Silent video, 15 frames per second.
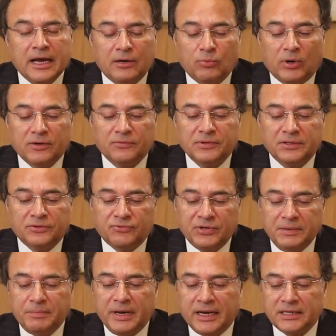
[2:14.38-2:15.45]
and one of the
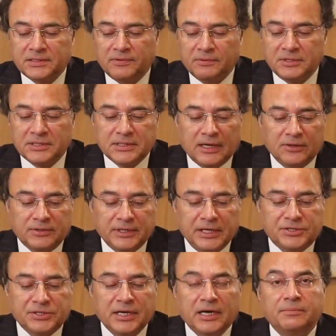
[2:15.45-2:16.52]
three banks from the South
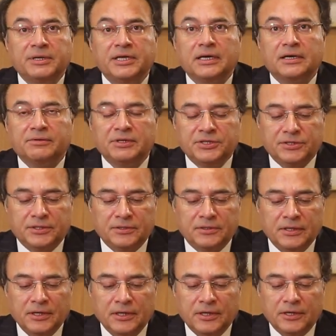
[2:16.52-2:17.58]
Asia and MENA
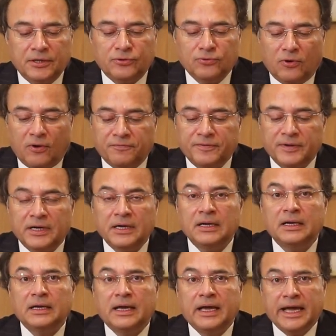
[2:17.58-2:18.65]
region to
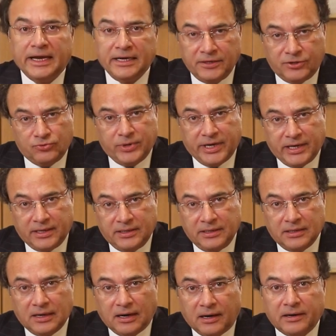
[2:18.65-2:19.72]
offer
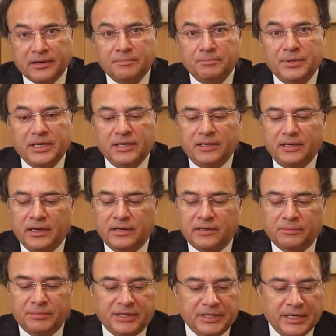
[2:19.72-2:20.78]
end-to-end RMB
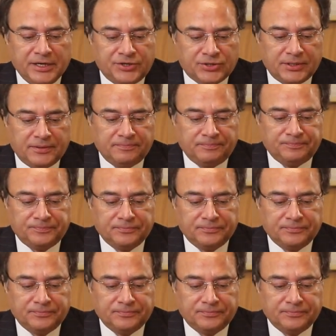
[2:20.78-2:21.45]
intermediation.